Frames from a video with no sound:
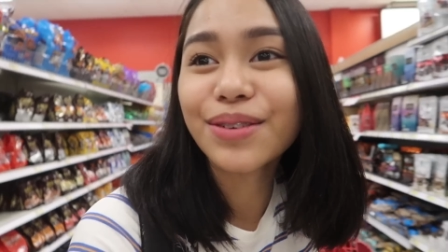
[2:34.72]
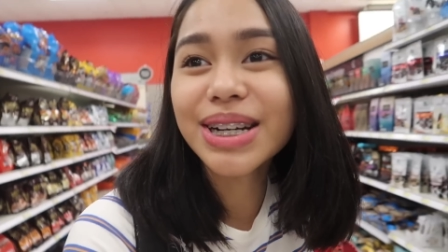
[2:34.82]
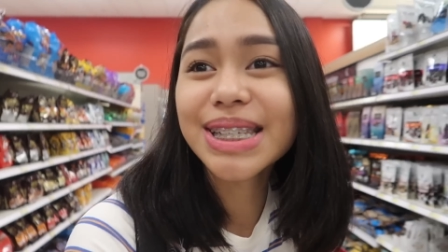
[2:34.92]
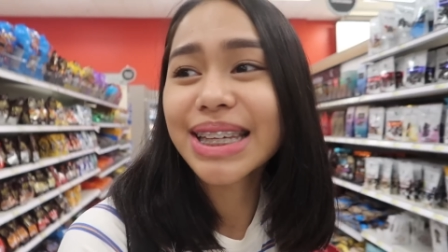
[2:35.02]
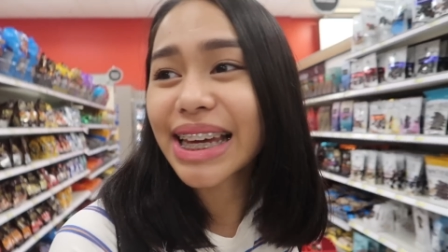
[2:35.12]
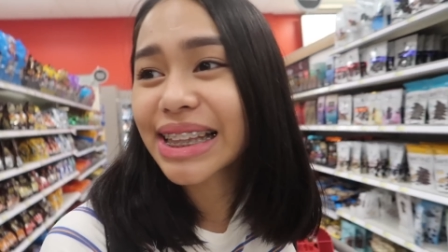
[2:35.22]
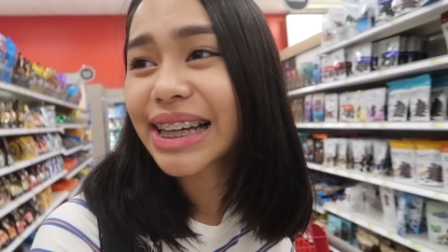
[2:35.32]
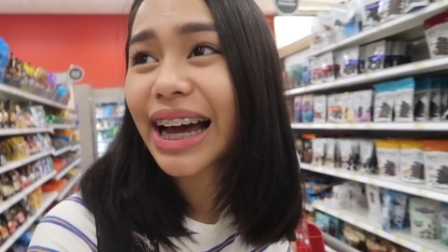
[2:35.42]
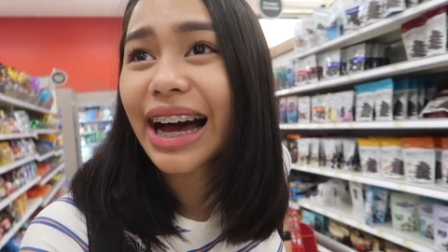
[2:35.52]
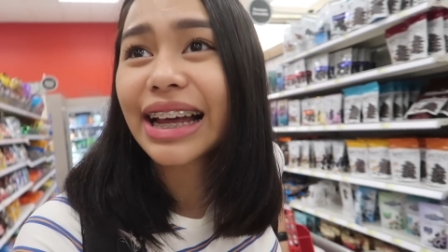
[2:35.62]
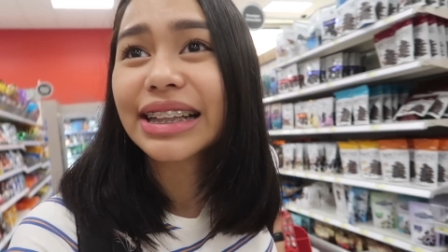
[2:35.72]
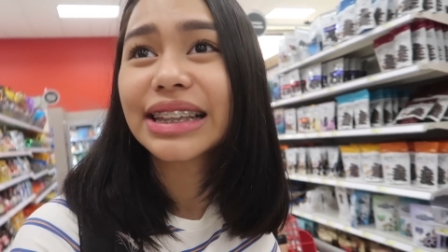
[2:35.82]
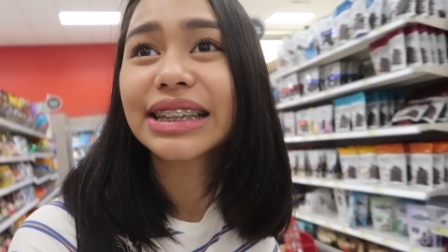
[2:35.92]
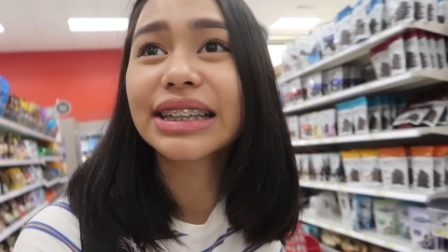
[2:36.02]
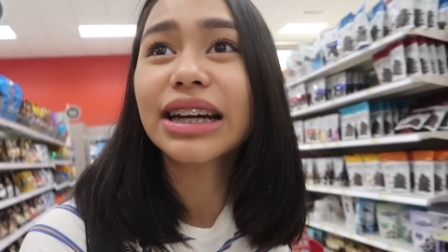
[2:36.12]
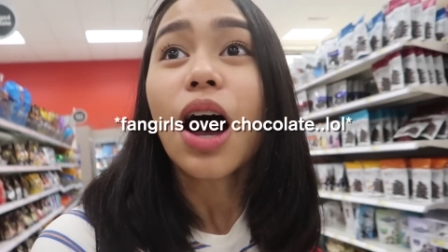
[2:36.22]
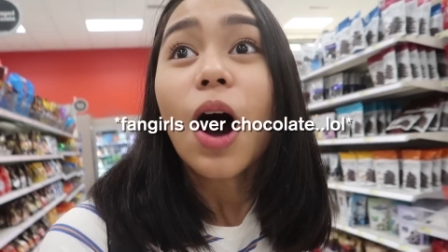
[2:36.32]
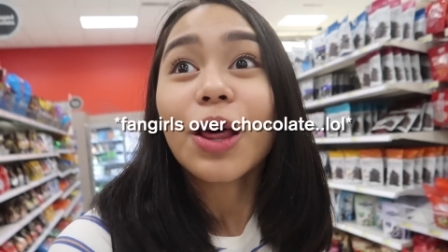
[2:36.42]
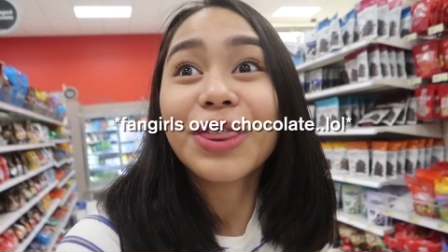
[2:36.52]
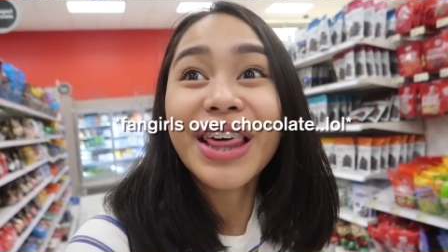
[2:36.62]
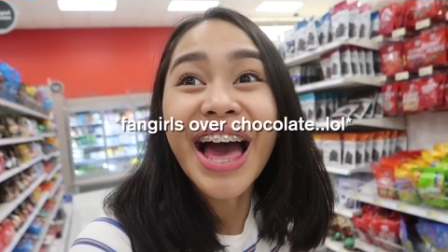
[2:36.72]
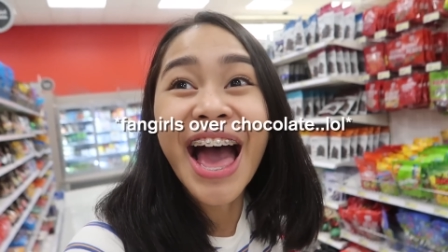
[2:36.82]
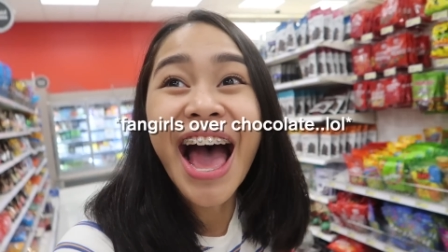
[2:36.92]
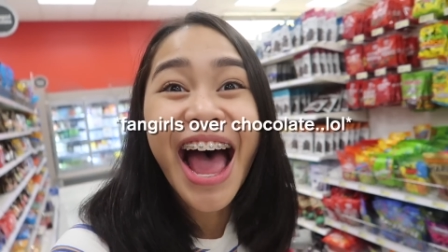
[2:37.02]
Where's Kit Kat? There!